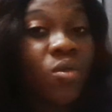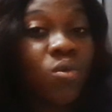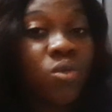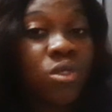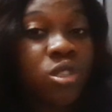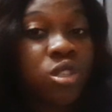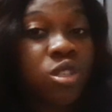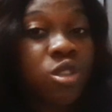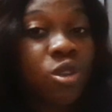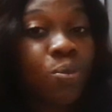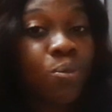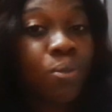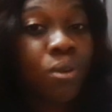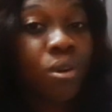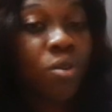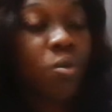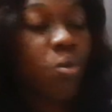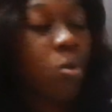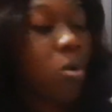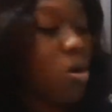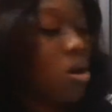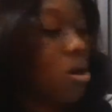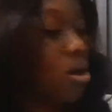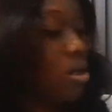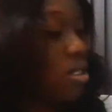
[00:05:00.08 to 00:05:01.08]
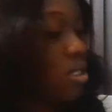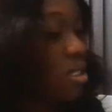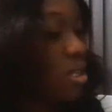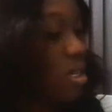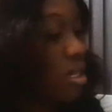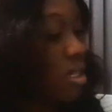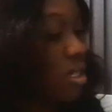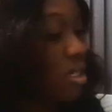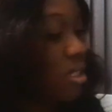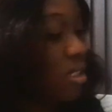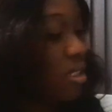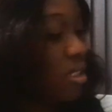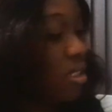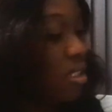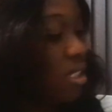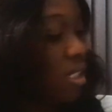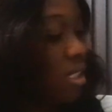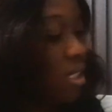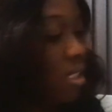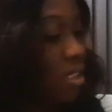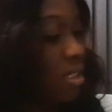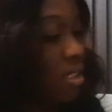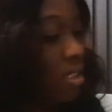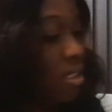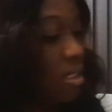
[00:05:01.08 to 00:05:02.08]
super what?
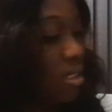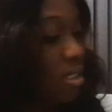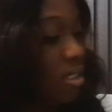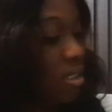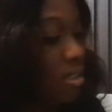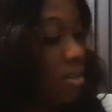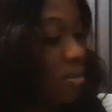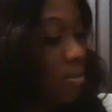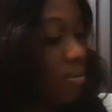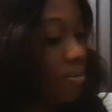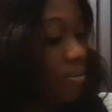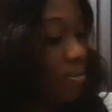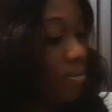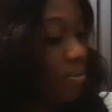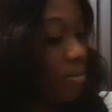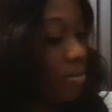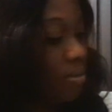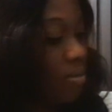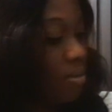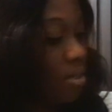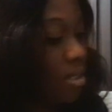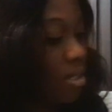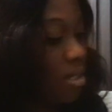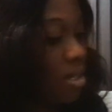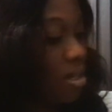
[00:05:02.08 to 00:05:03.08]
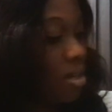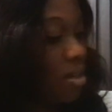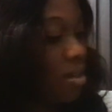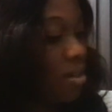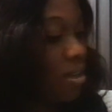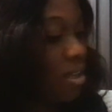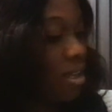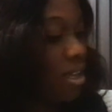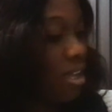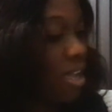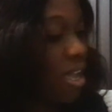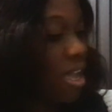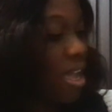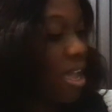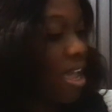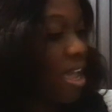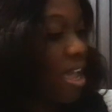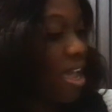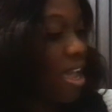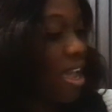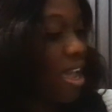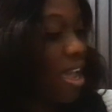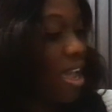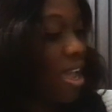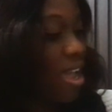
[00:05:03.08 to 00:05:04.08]
D.
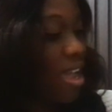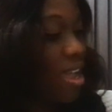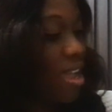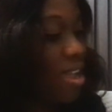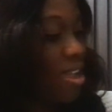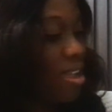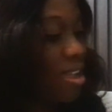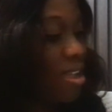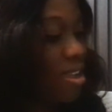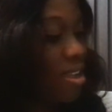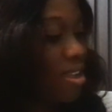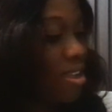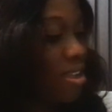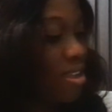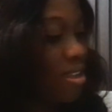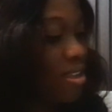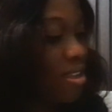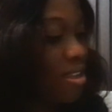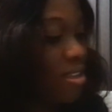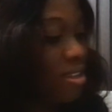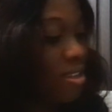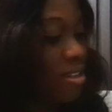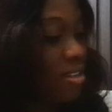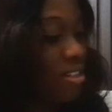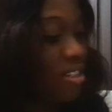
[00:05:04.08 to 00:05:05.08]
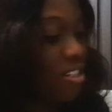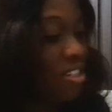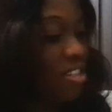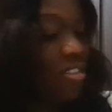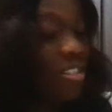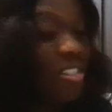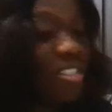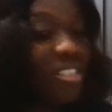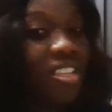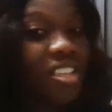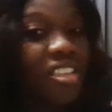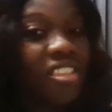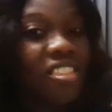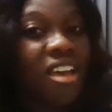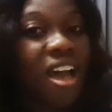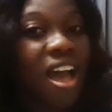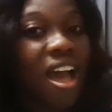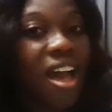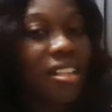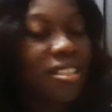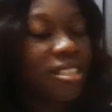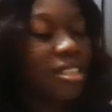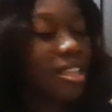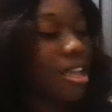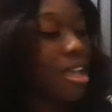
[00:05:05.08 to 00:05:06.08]
Okay. Did you see
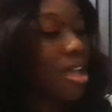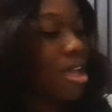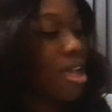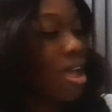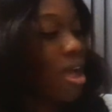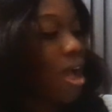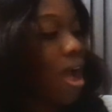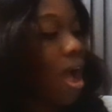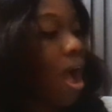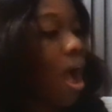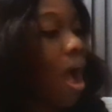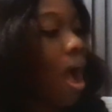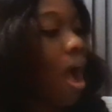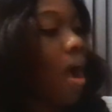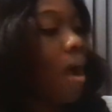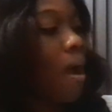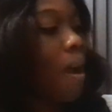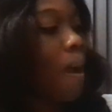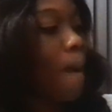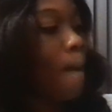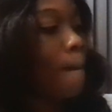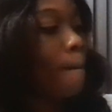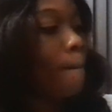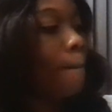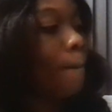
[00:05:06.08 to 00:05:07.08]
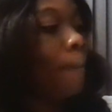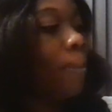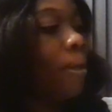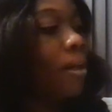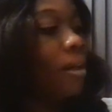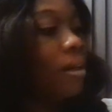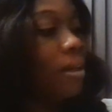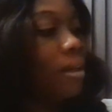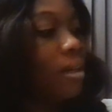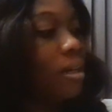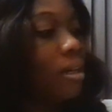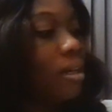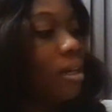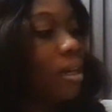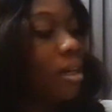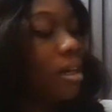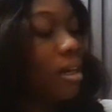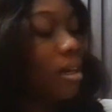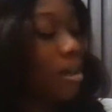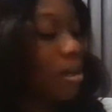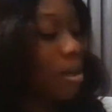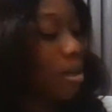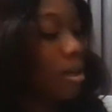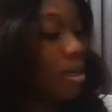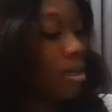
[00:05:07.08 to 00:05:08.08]
that? A, B, K,
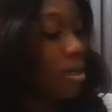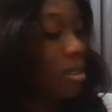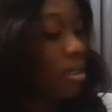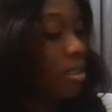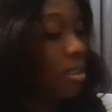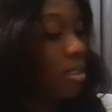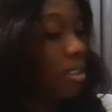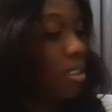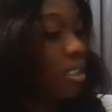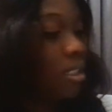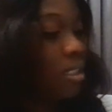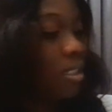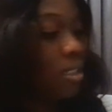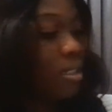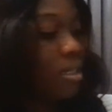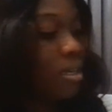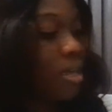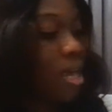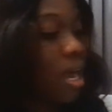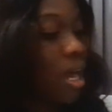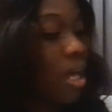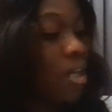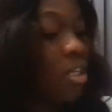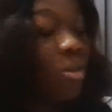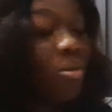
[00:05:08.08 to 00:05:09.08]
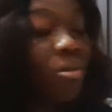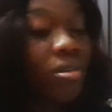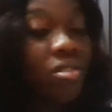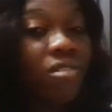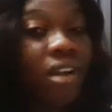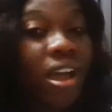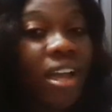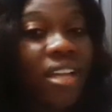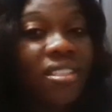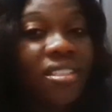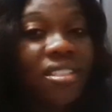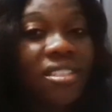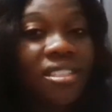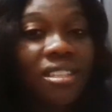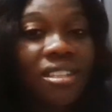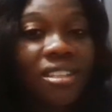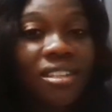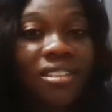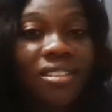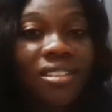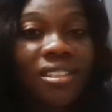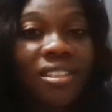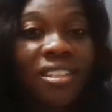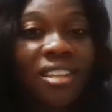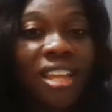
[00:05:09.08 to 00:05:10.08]
D. How do we write
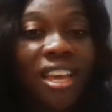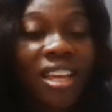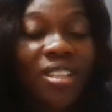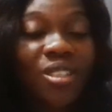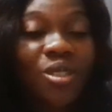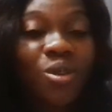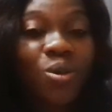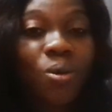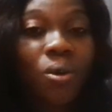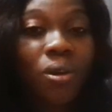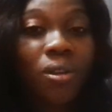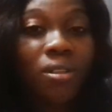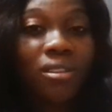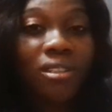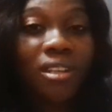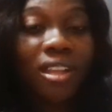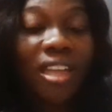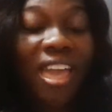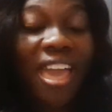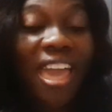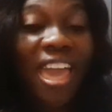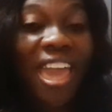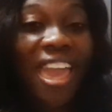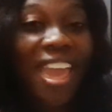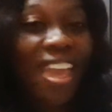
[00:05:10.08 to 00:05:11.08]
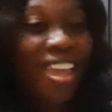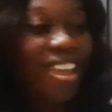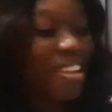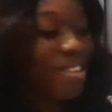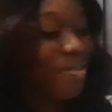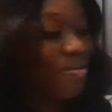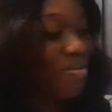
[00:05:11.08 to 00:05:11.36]
the next one? E.